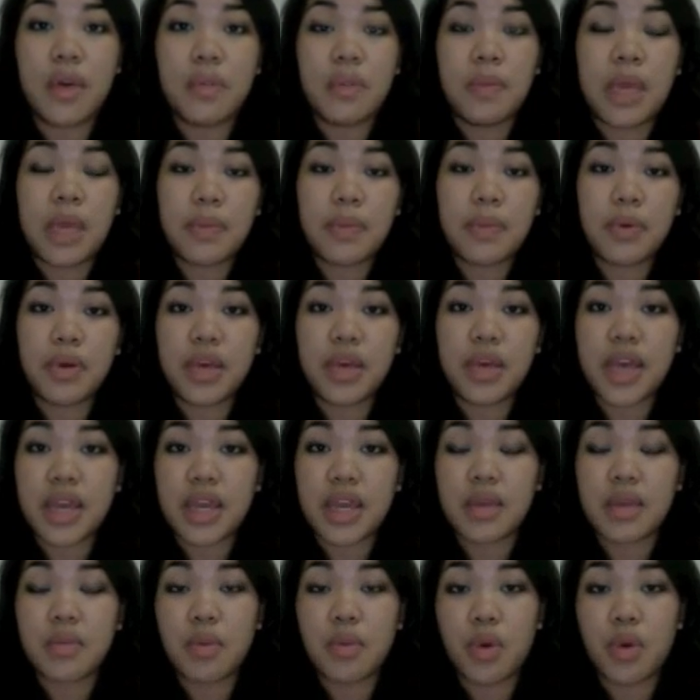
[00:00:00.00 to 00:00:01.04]
people
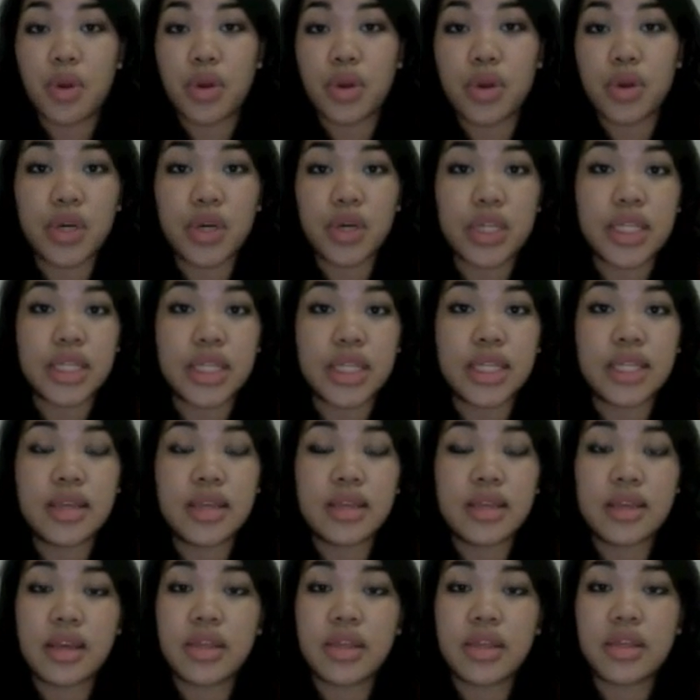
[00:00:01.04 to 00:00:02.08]
getting more goods
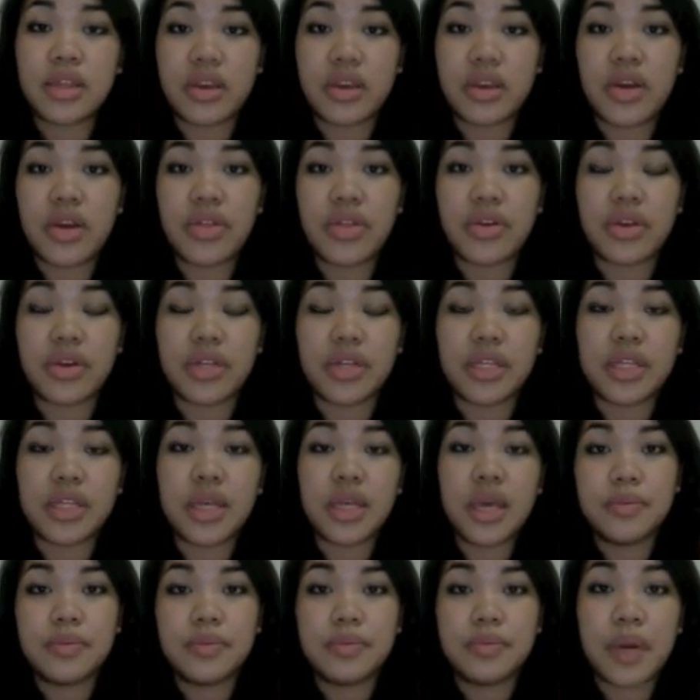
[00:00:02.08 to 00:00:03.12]
than the others,
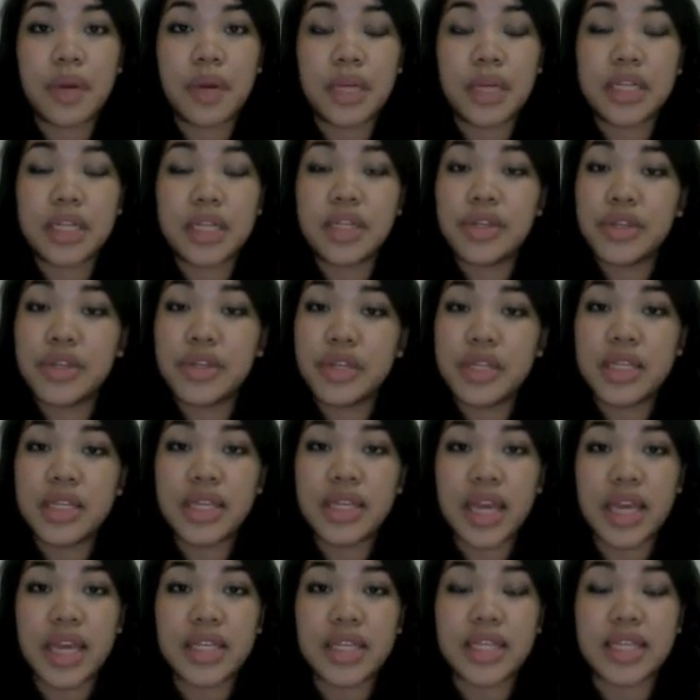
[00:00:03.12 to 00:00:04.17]
but in certain
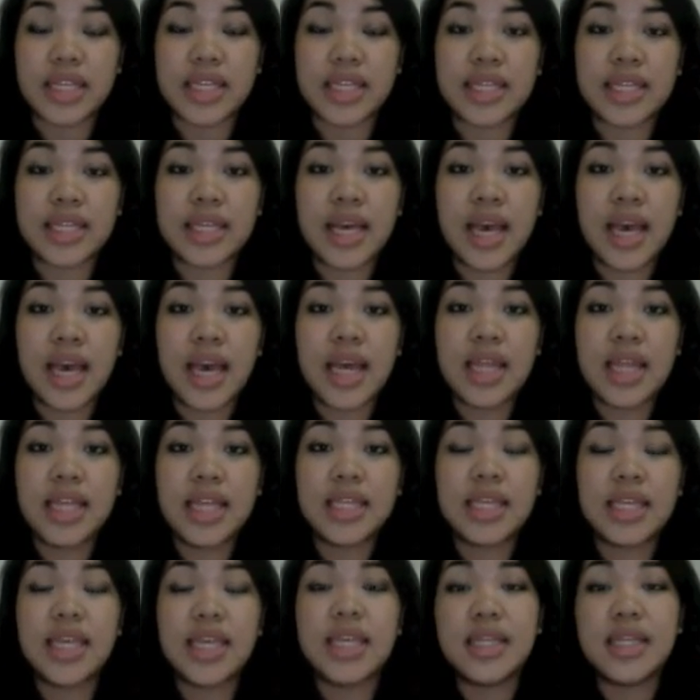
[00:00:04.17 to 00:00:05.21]
cases,
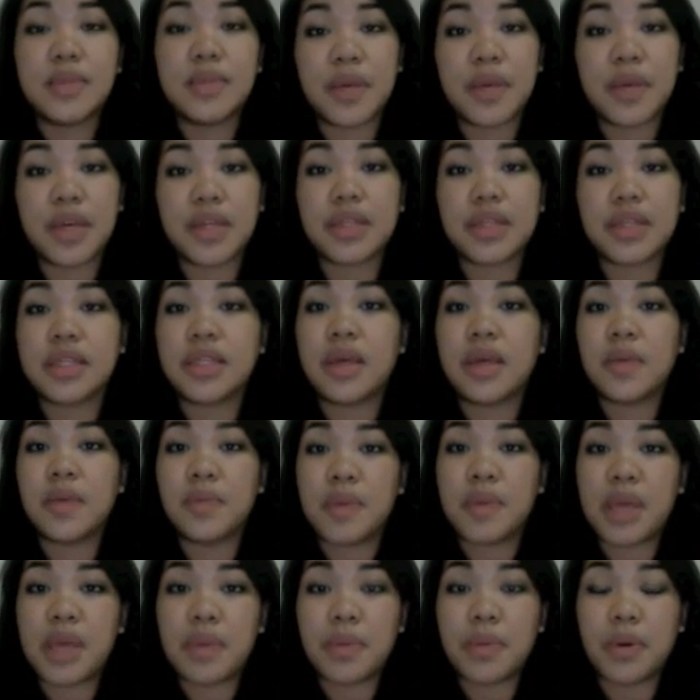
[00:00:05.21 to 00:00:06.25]
this is because some
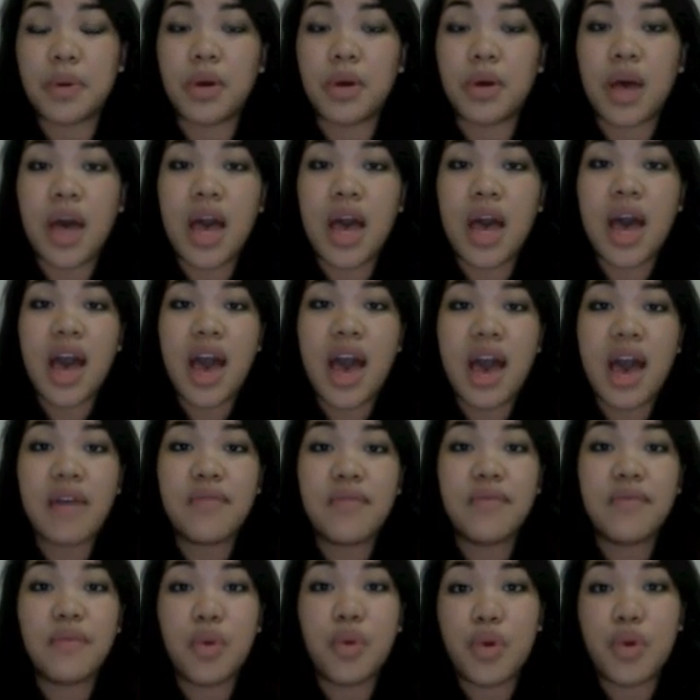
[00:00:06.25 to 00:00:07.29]
people
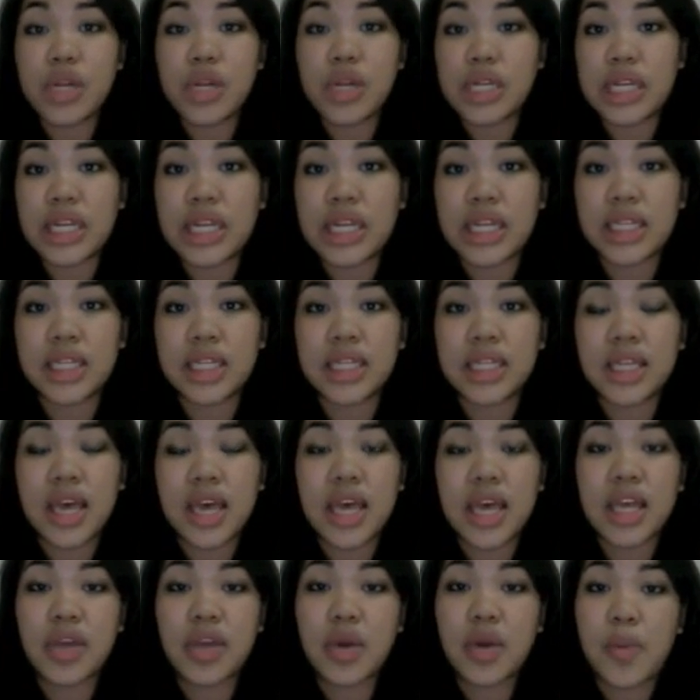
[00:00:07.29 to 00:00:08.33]
have more needs
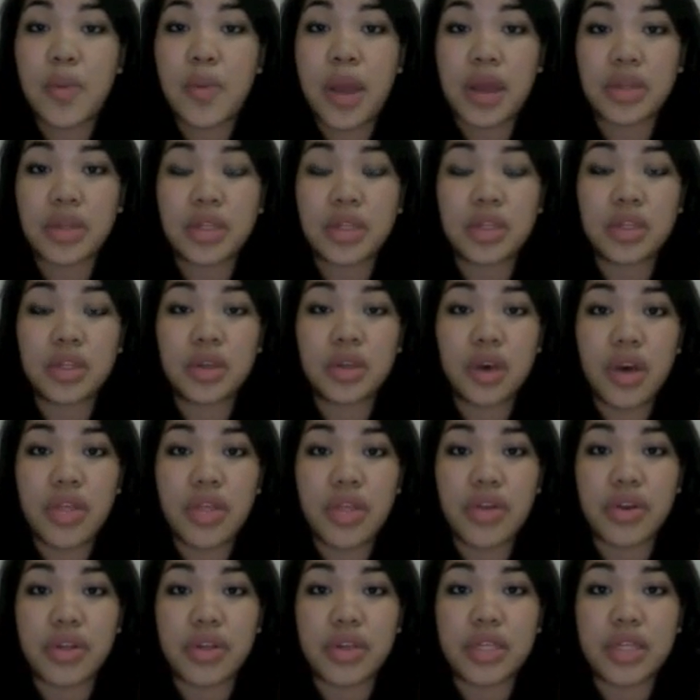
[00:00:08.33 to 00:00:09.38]
in comparison to
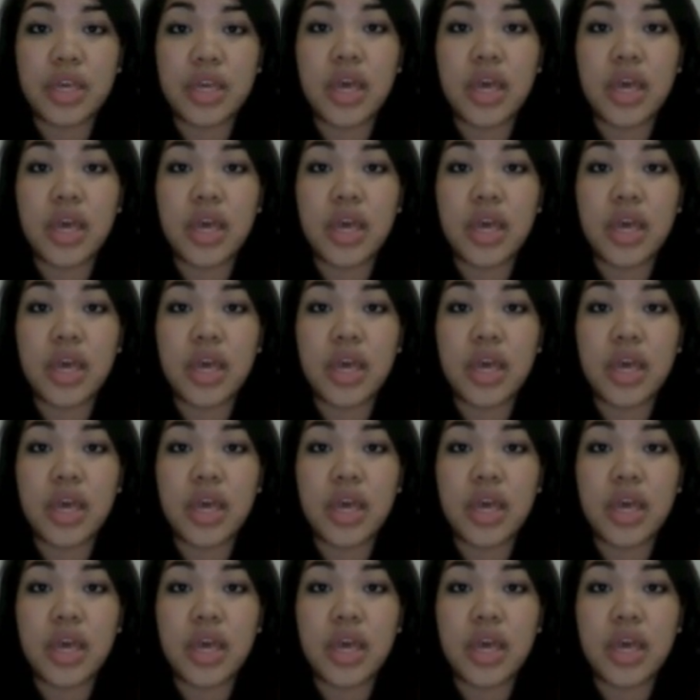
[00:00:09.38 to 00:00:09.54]
others,